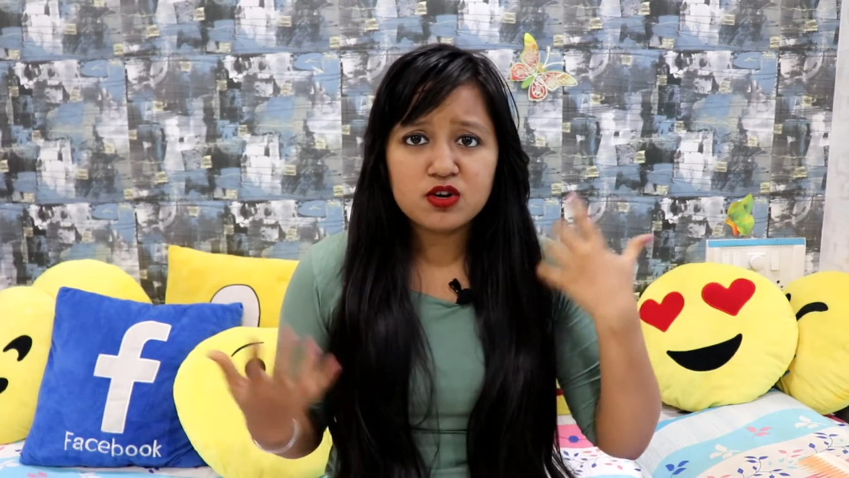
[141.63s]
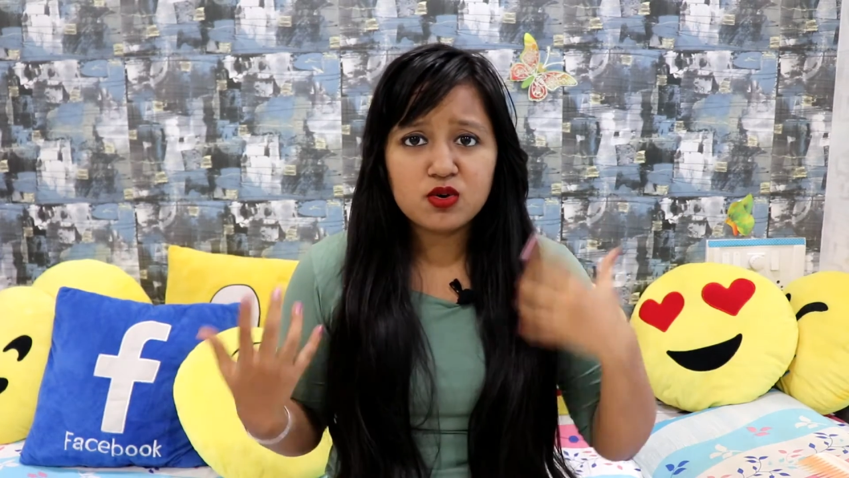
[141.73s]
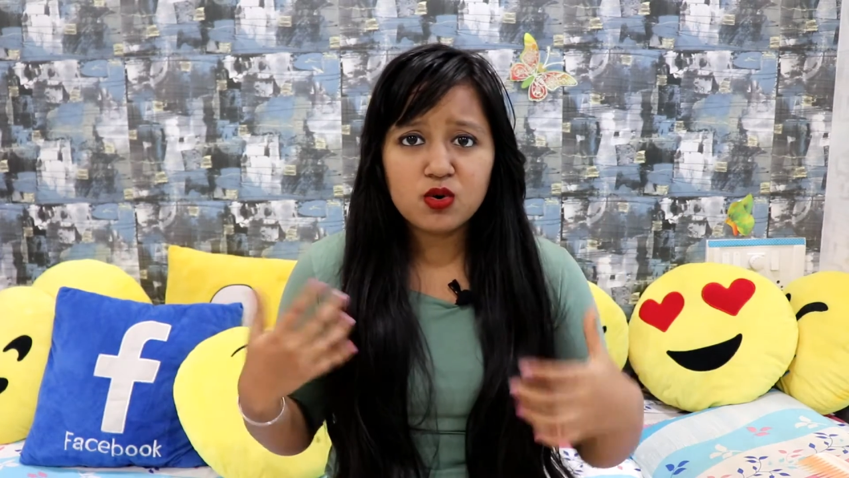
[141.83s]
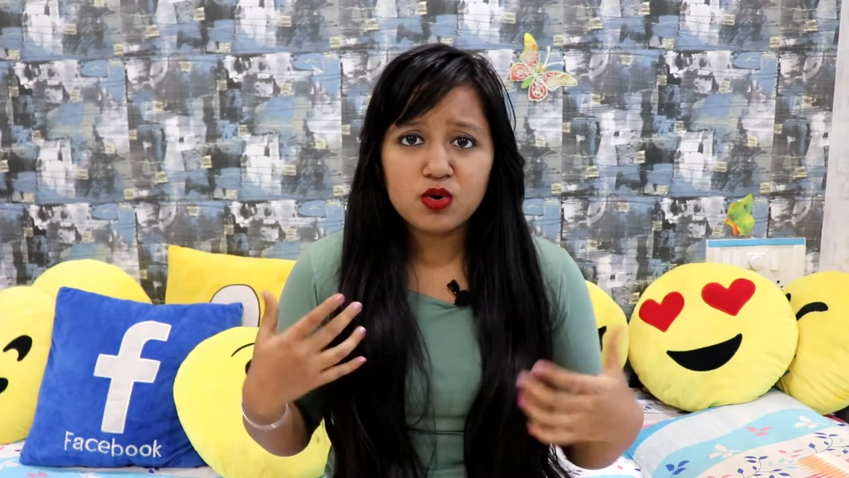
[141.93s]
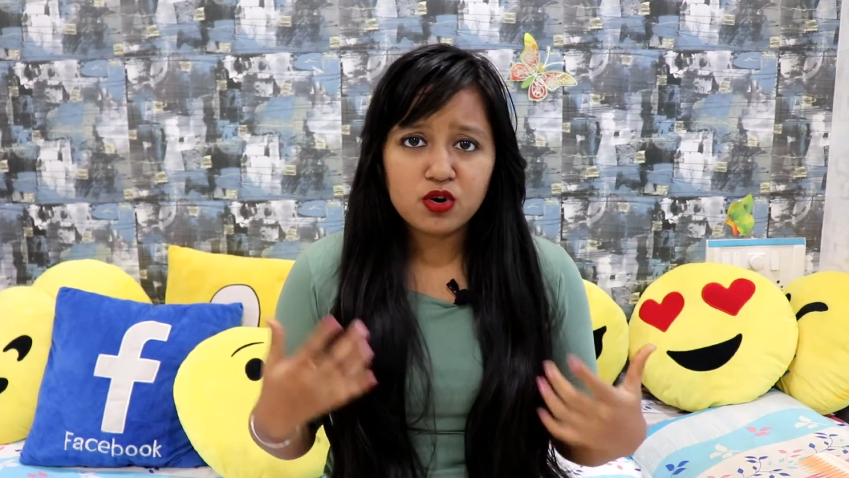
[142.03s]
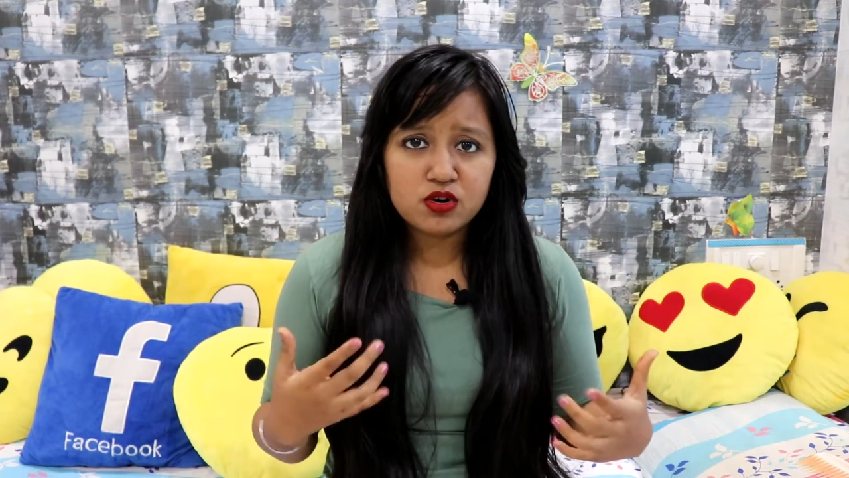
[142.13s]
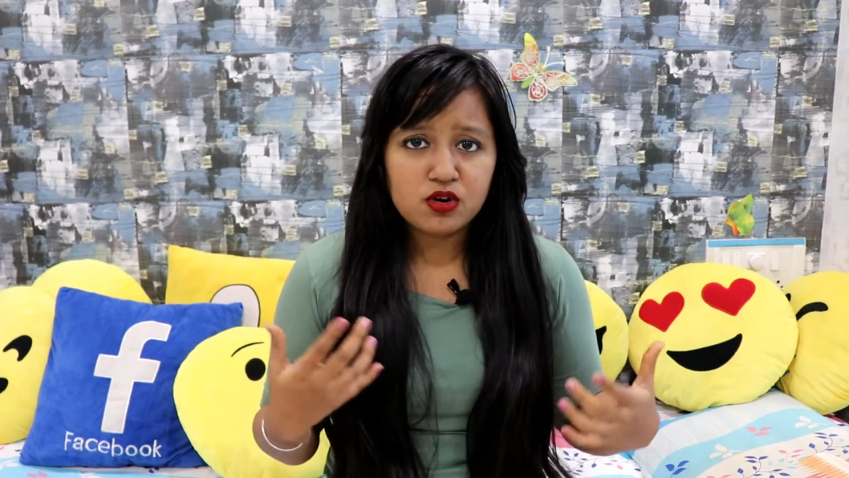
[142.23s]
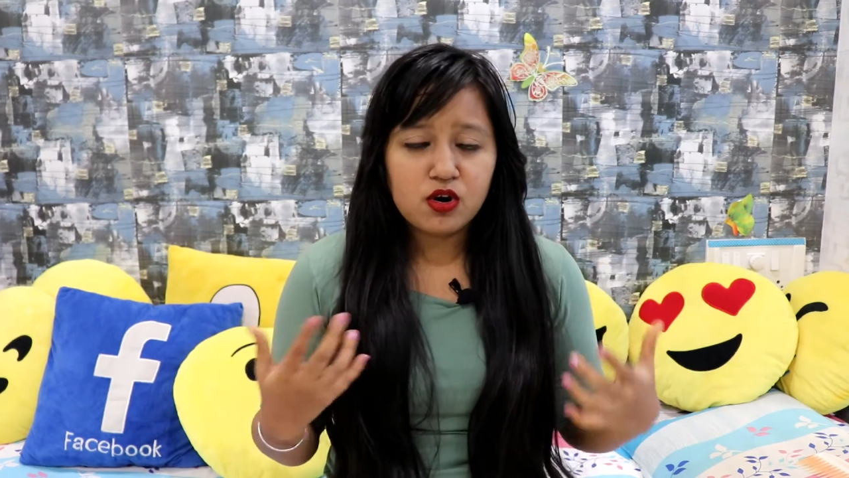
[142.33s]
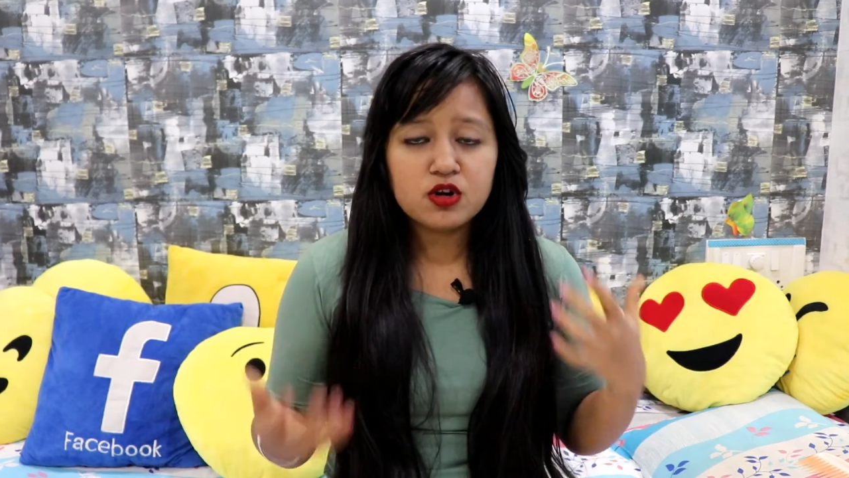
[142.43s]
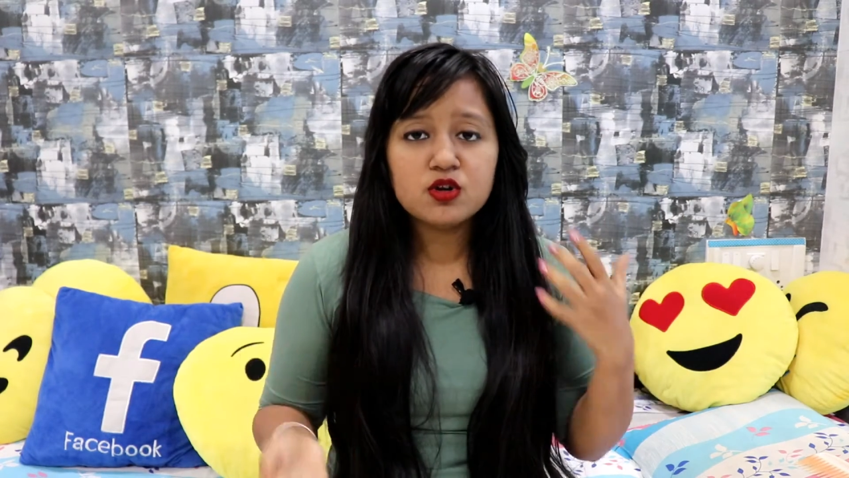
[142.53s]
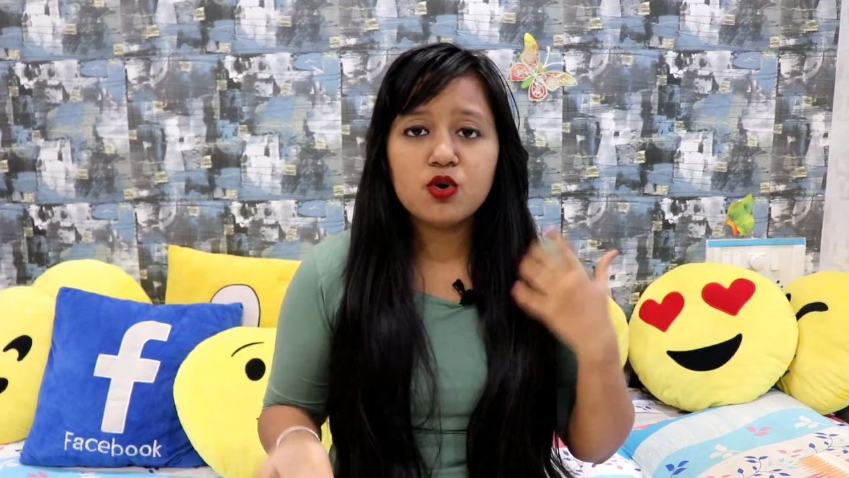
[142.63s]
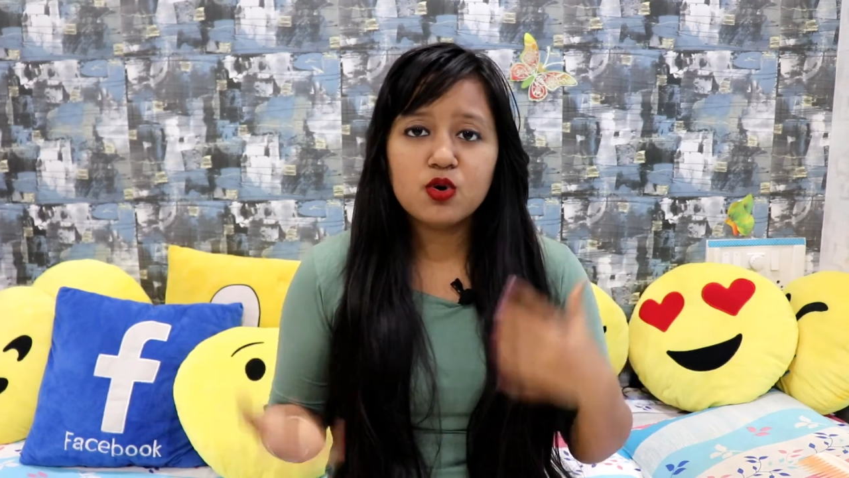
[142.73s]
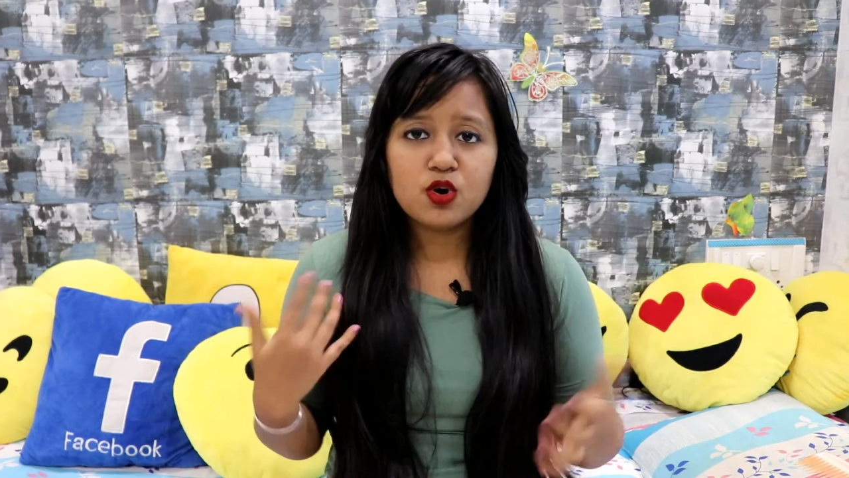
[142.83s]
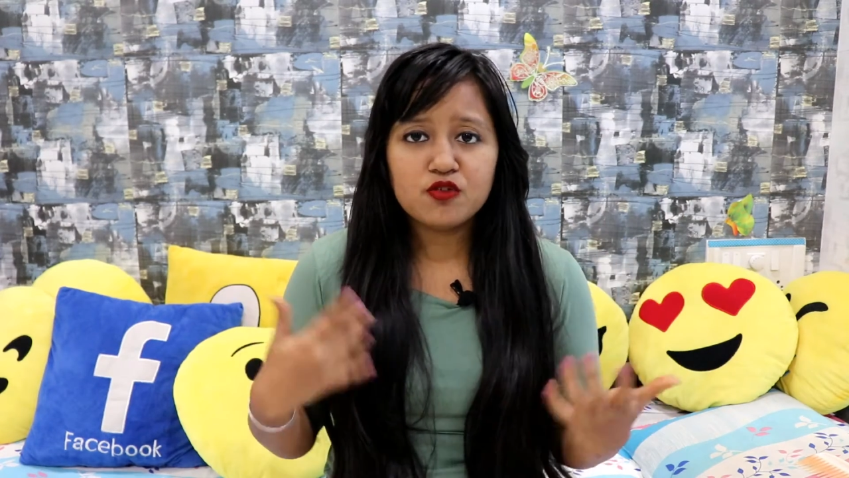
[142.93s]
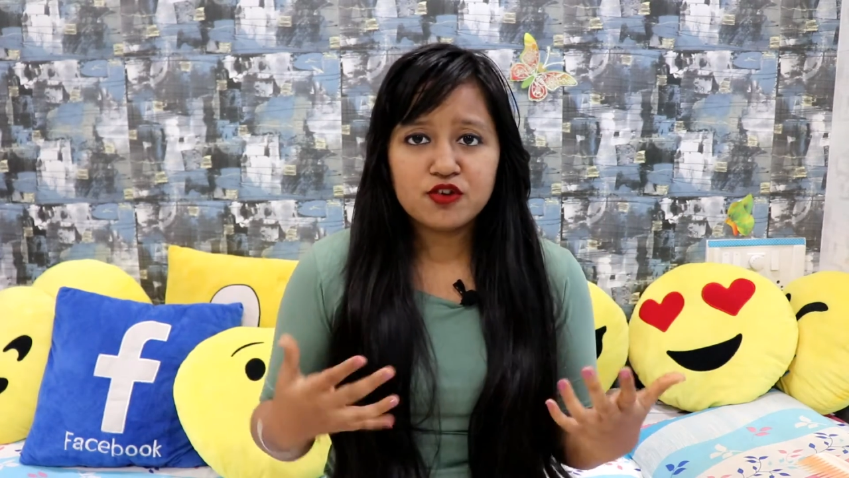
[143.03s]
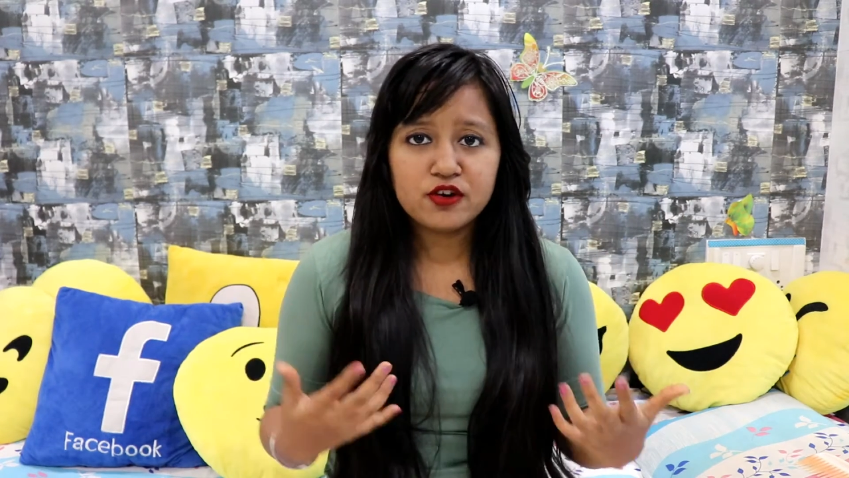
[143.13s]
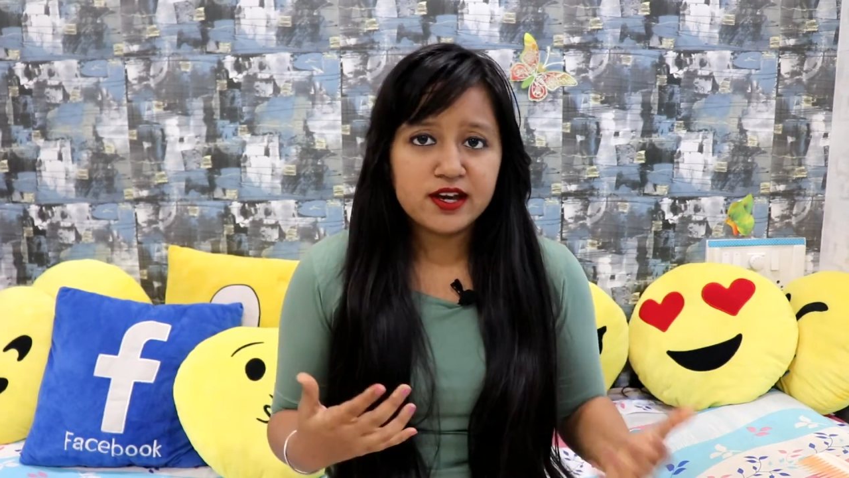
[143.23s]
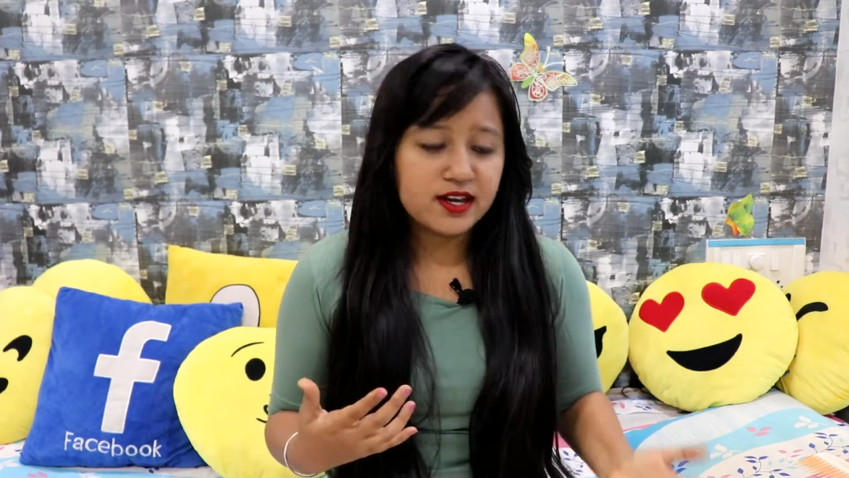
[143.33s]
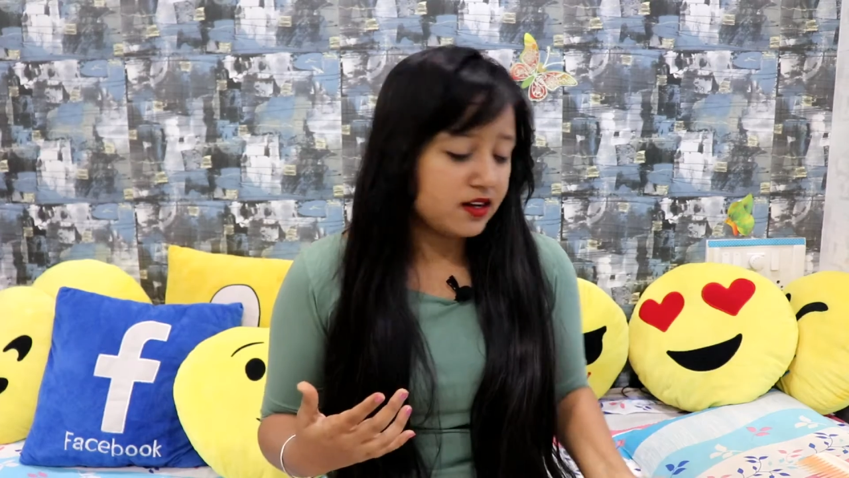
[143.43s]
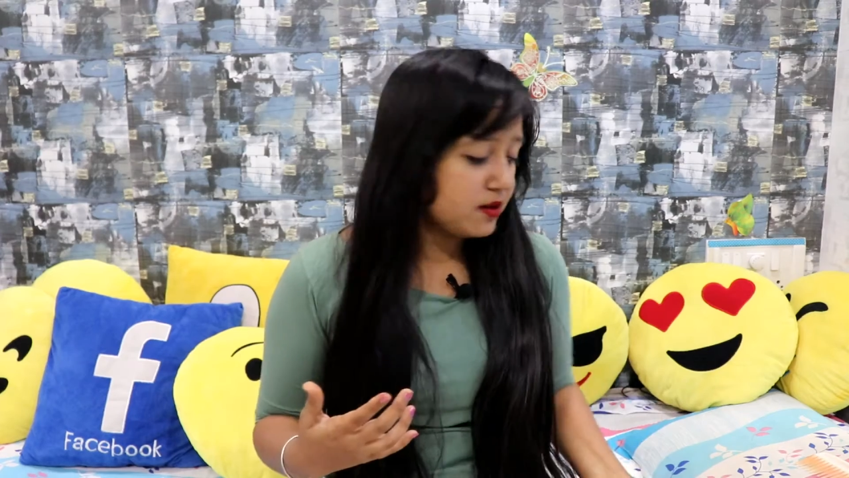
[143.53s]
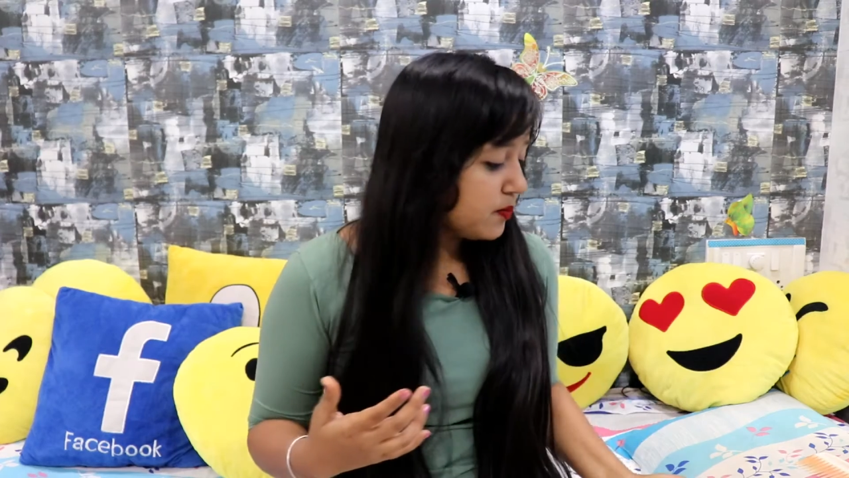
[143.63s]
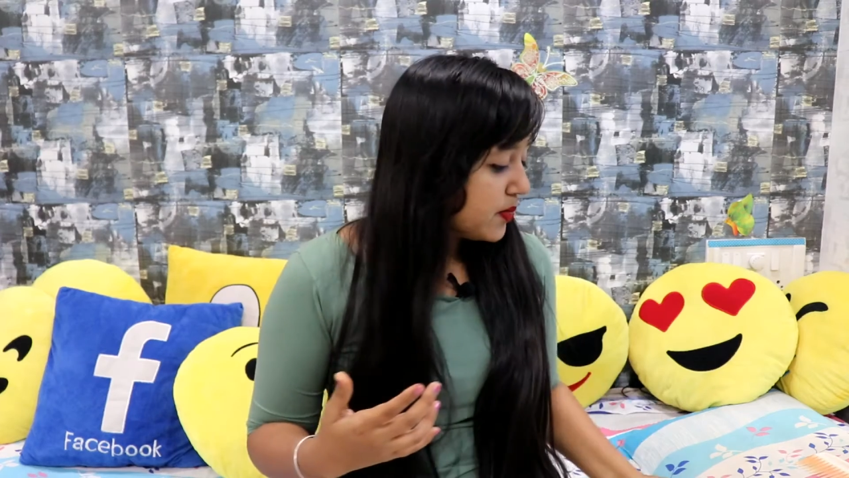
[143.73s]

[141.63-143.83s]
whole of your hair.